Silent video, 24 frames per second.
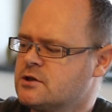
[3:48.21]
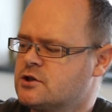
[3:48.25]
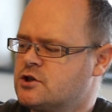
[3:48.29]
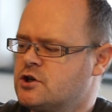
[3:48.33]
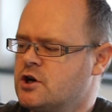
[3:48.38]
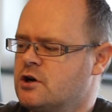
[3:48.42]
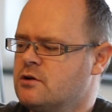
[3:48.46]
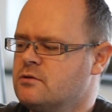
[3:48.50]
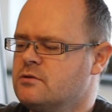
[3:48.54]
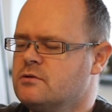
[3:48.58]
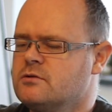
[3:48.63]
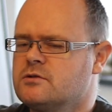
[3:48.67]

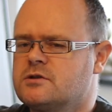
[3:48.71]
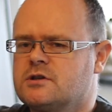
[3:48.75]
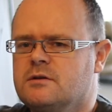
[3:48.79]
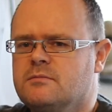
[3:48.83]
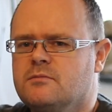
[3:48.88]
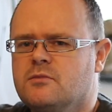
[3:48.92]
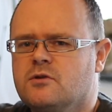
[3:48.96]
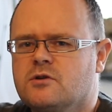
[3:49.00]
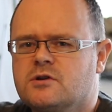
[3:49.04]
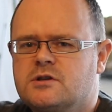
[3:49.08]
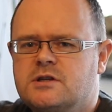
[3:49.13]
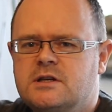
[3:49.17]
show you
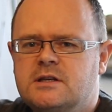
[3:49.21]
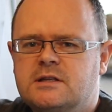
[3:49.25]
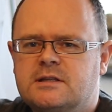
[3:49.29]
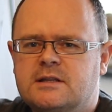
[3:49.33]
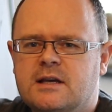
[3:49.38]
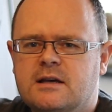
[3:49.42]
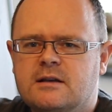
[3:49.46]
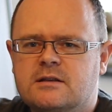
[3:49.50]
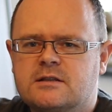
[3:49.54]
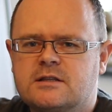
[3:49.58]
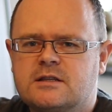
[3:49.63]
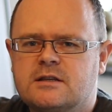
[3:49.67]
some more
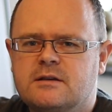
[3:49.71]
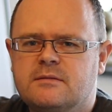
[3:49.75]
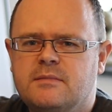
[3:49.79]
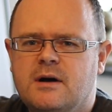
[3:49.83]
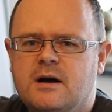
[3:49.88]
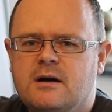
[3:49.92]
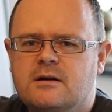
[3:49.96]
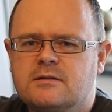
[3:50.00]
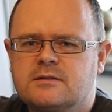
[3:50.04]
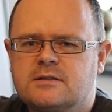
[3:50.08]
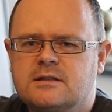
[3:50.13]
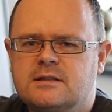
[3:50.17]
details
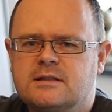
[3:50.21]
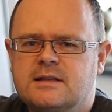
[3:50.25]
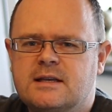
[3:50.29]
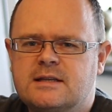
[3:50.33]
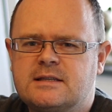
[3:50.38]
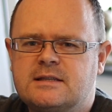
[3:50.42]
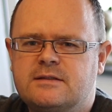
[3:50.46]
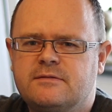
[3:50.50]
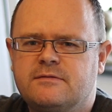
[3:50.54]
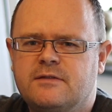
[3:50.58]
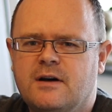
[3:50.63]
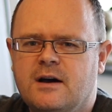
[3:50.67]
about
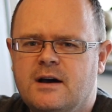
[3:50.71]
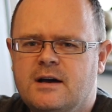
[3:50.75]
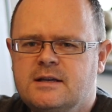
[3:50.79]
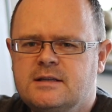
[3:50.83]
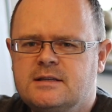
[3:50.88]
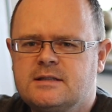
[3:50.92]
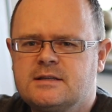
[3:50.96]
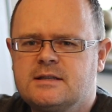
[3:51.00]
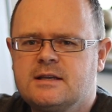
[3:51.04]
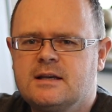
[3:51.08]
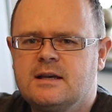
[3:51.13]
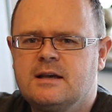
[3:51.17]
this
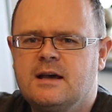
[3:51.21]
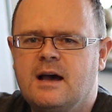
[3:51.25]
device,